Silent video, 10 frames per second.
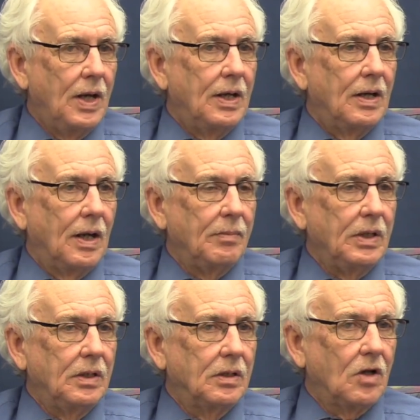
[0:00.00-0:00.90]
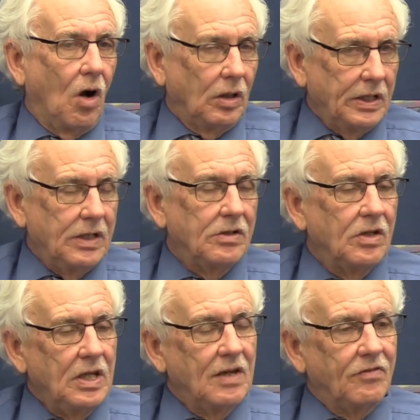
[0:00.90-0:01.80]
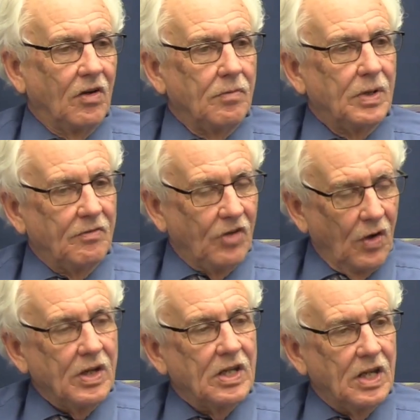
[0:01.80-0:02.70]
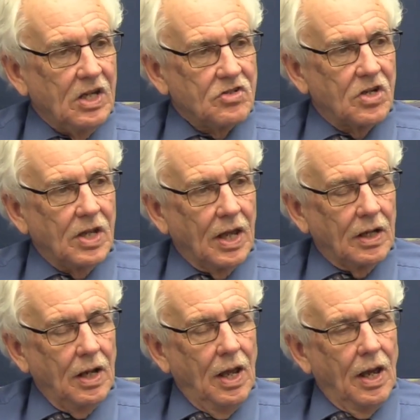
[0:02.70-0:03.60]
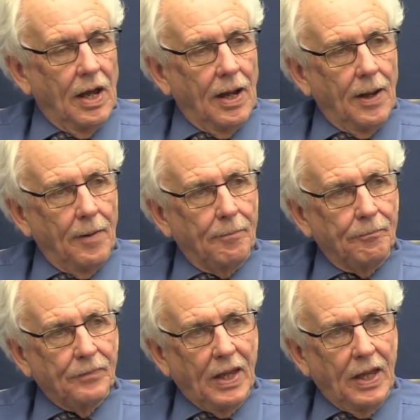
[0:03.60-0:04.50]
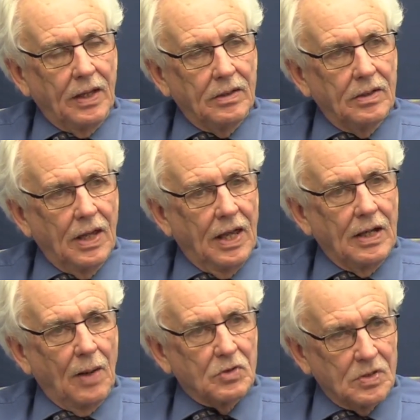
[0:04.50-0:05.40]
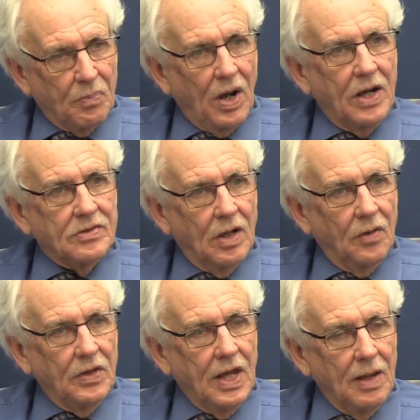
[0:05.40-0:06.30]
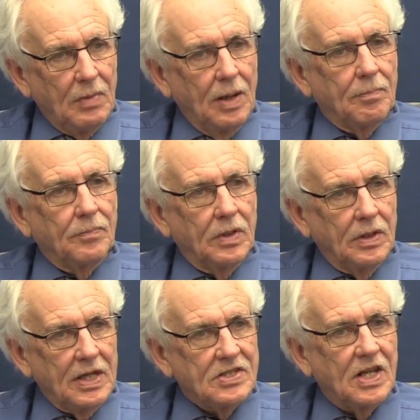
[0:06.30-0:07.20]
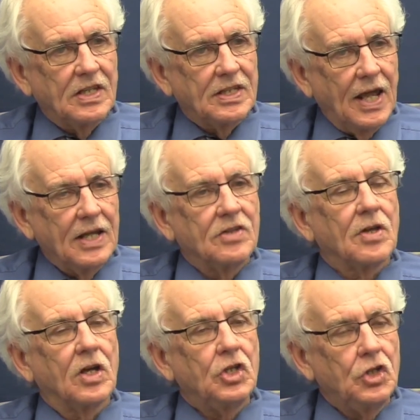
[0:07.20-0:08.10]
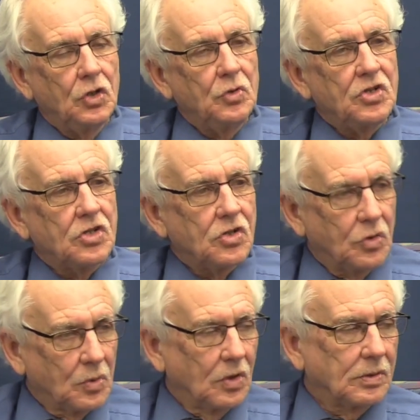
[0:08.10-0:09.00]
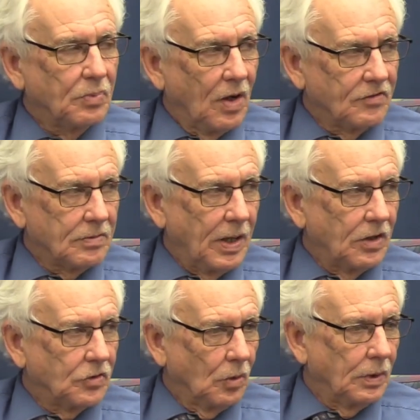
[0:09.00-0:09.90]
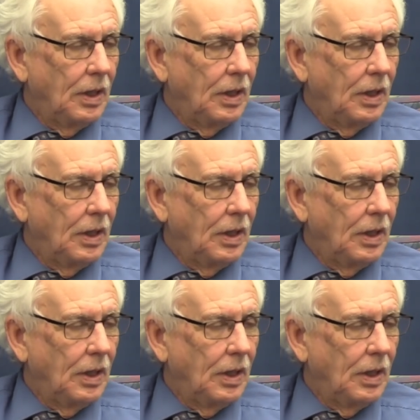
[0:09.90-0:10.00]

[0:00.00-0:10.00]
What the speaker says: Colleen and Denis have been very engaged in that, and I was surprised how the AMM, they said that is a huge issue throughout the province of Manitoba,